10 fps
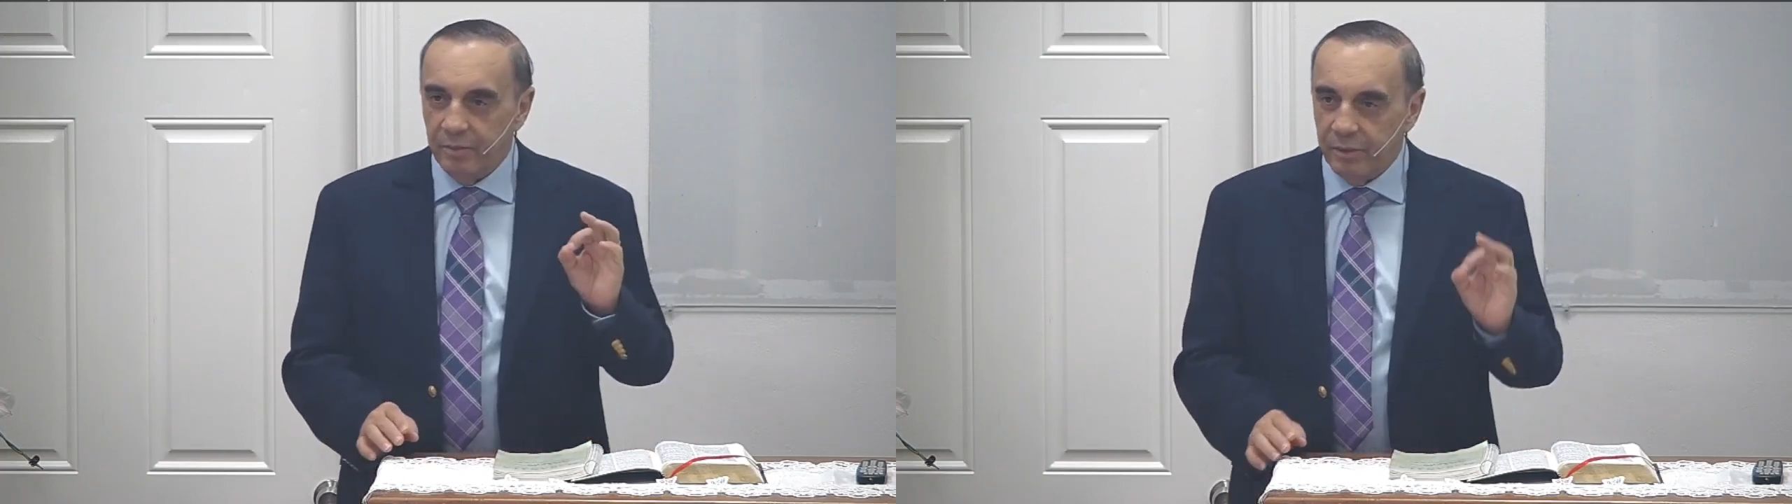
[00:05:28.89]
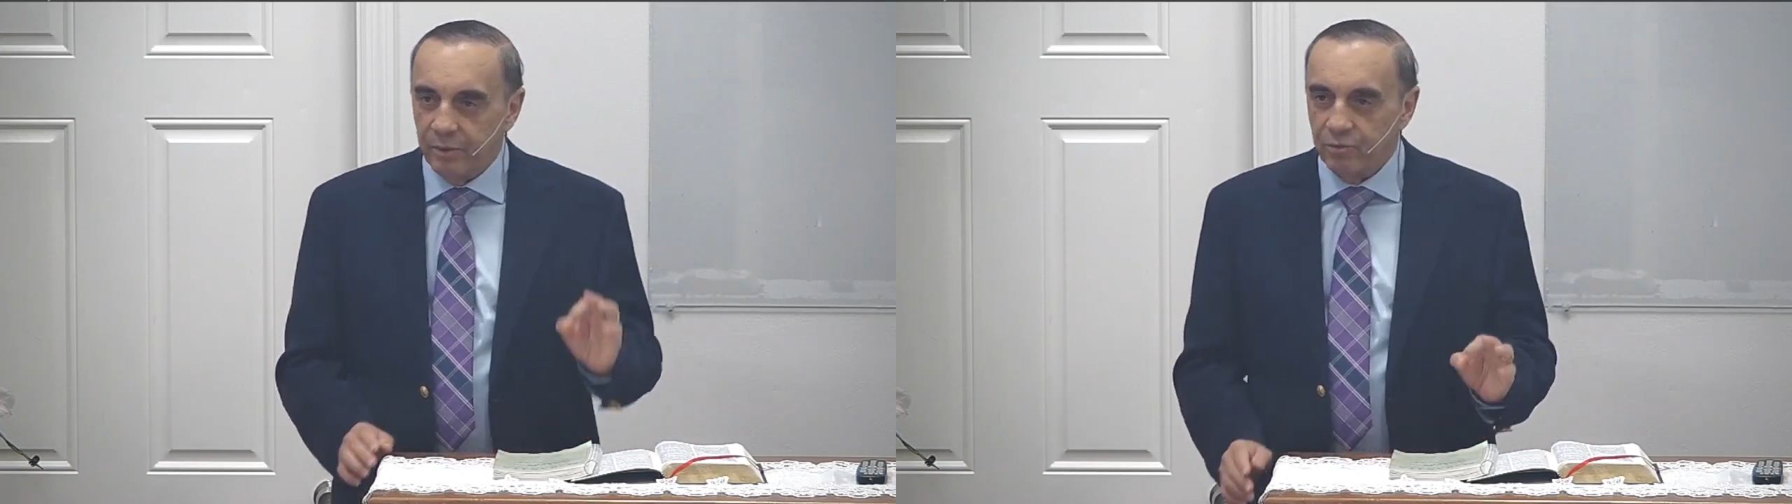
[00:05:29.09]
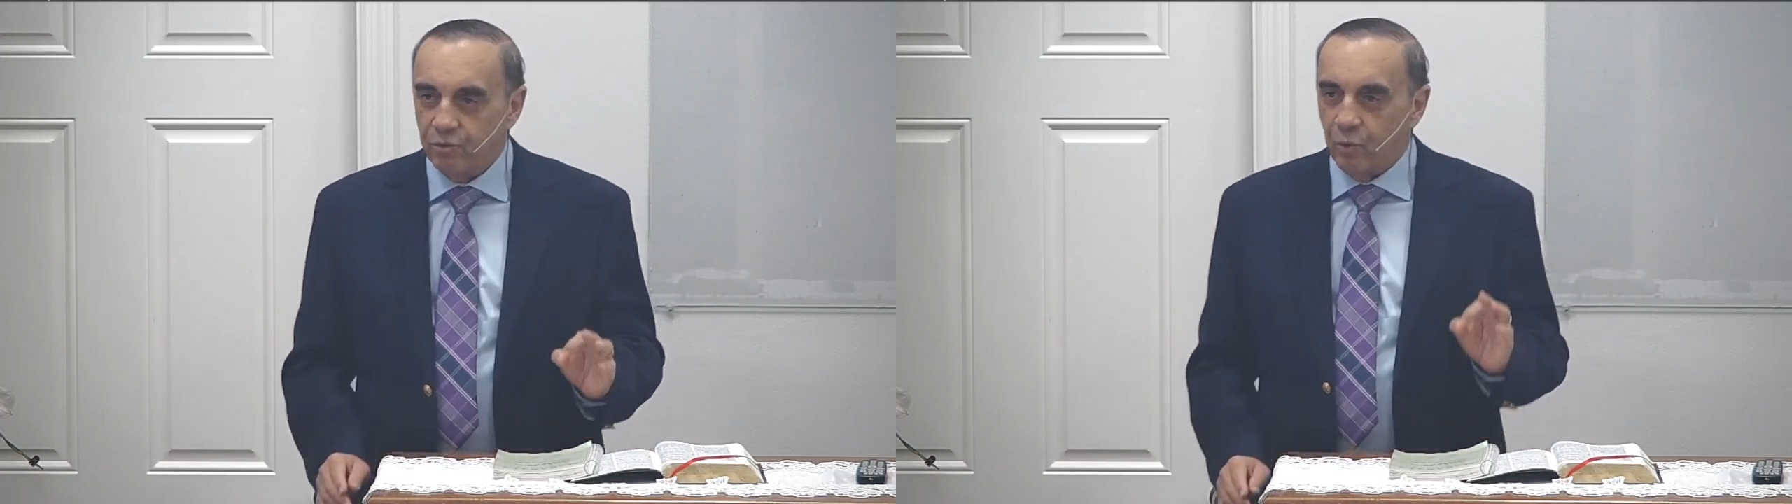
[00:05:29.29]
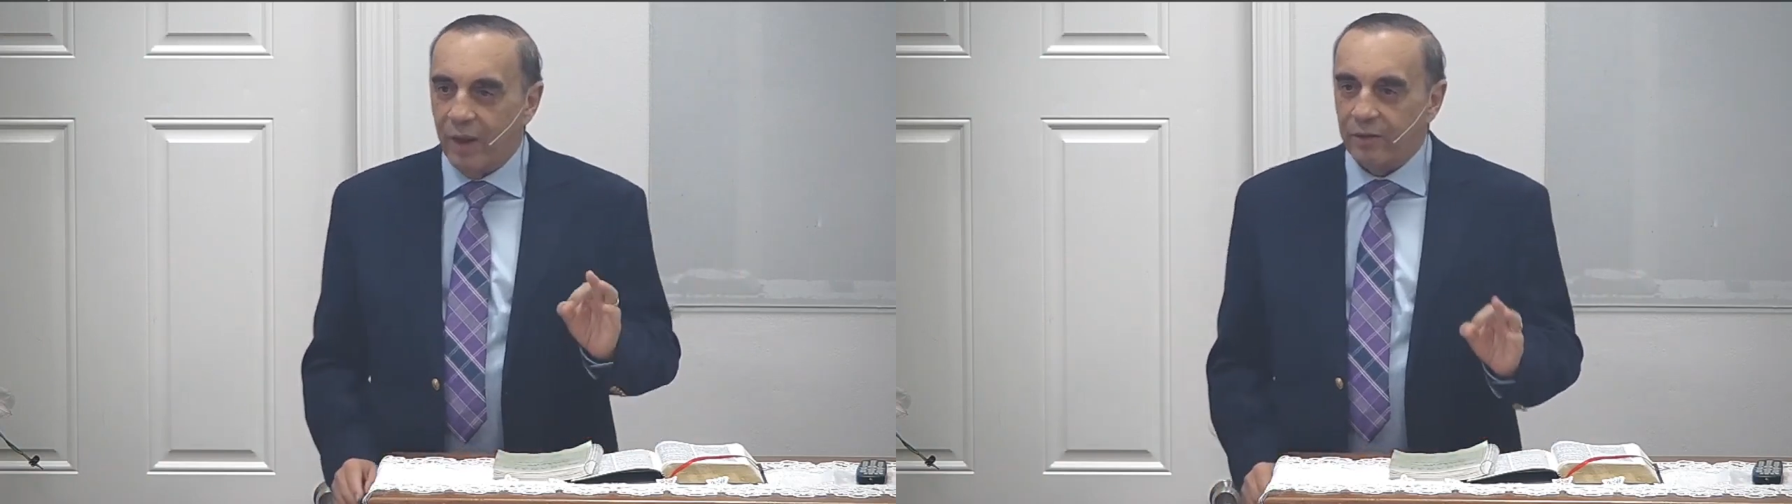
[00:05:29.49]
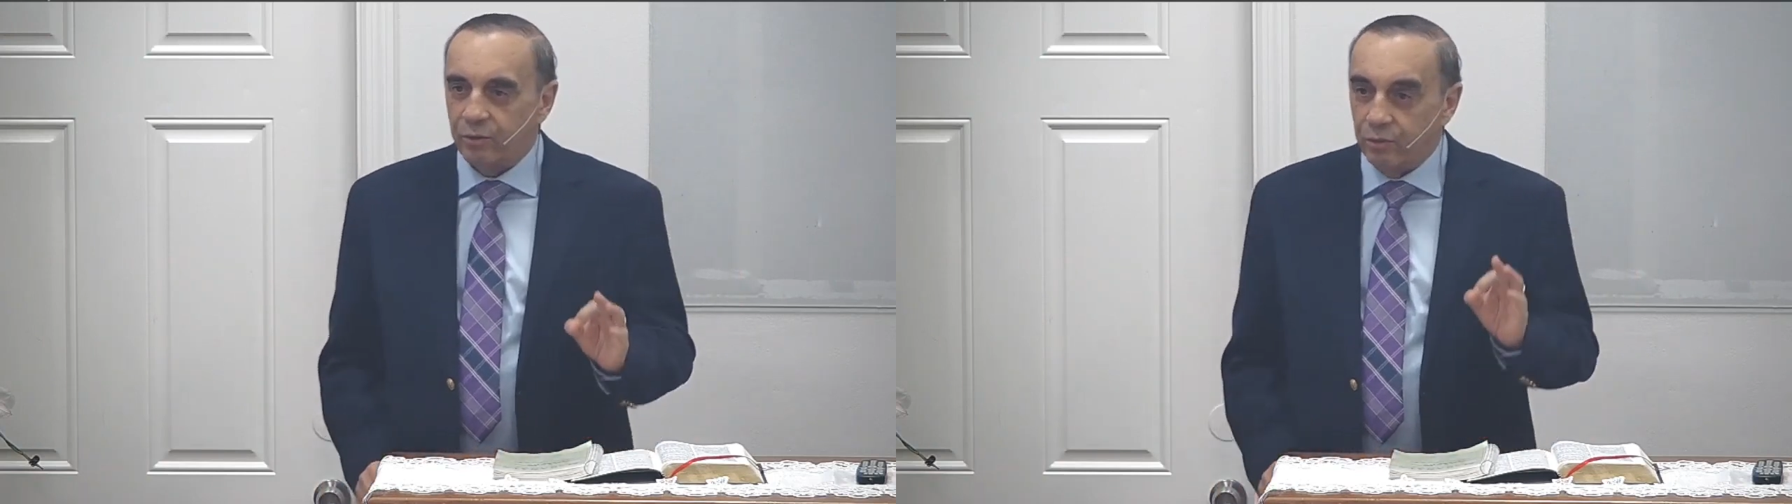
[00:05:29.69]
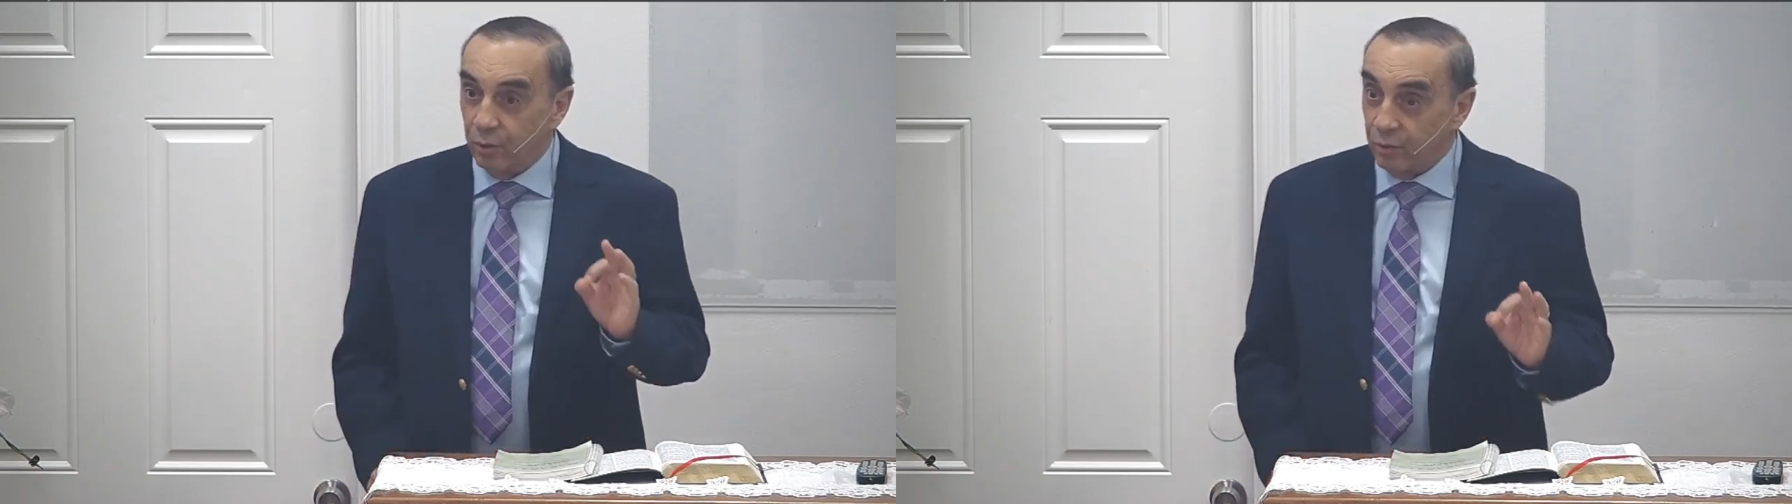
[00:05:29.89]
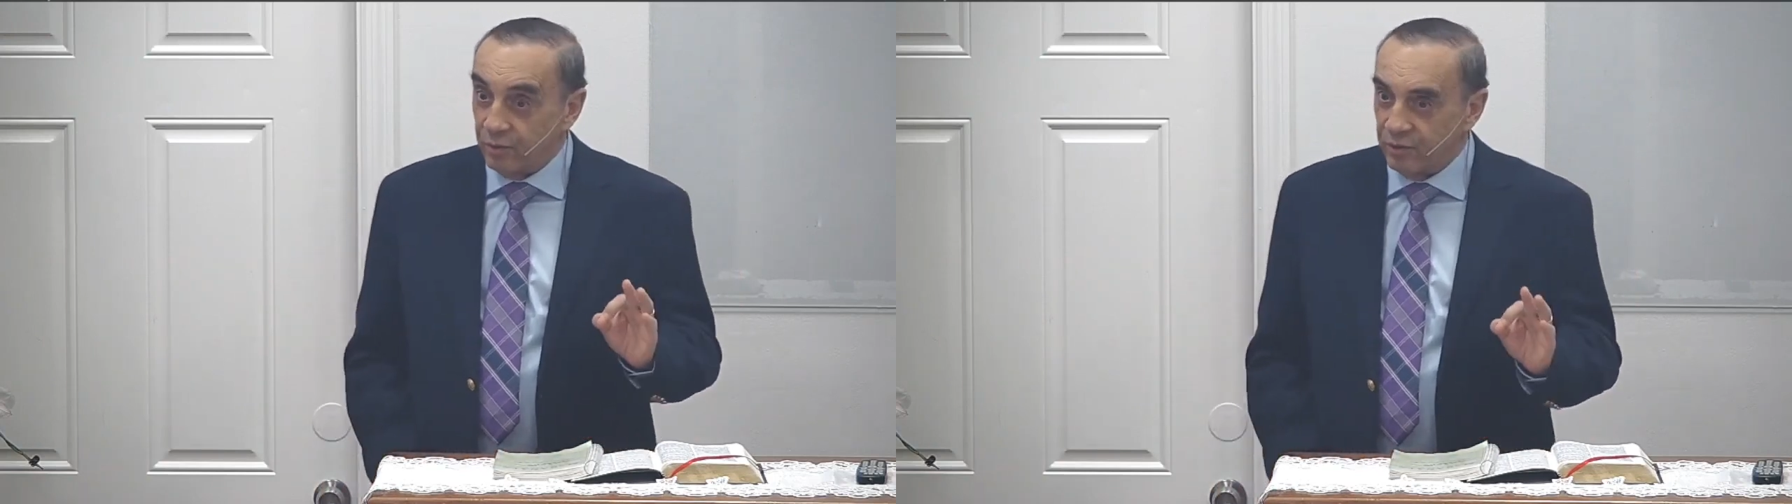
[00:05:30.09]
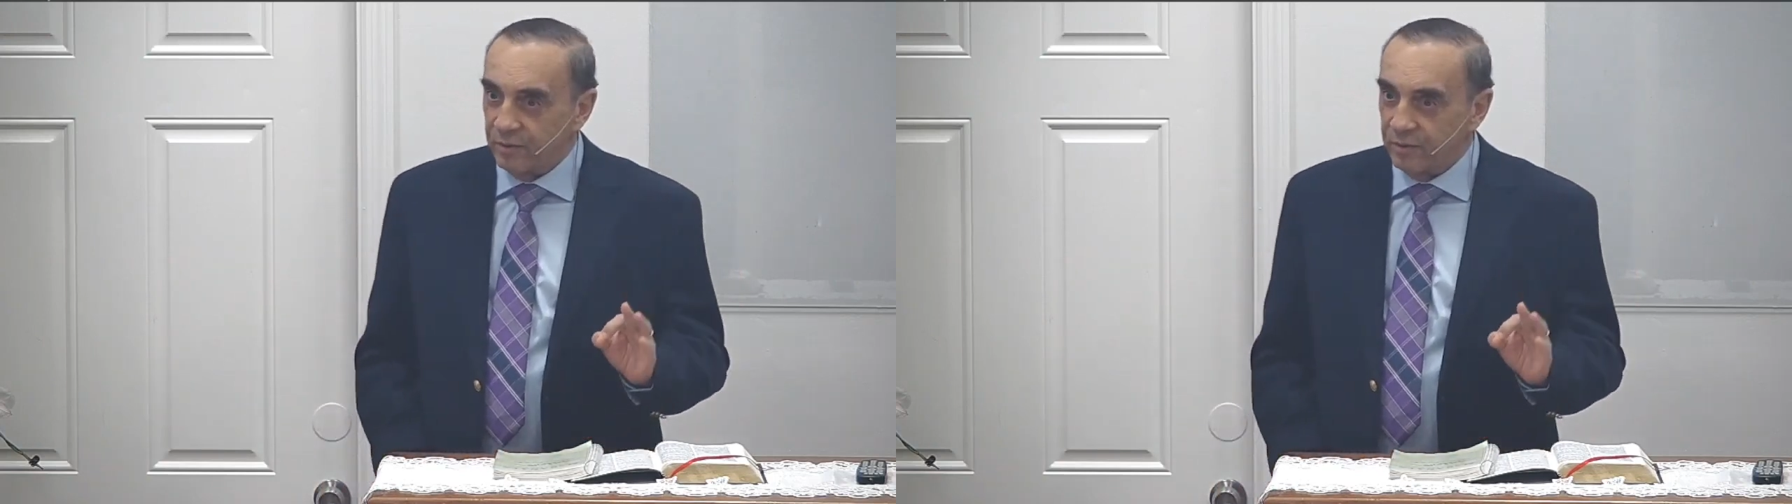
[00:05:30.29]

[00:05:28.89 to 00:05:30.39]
of the word, Hebrews